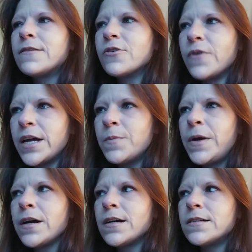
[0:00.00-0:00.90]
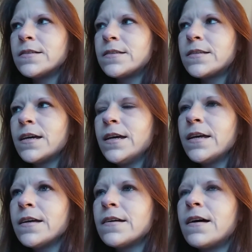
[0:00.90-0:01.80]
the grandparents
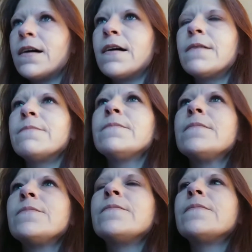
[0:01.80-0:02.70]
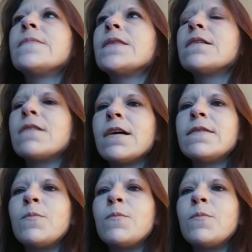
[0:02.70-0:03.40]
got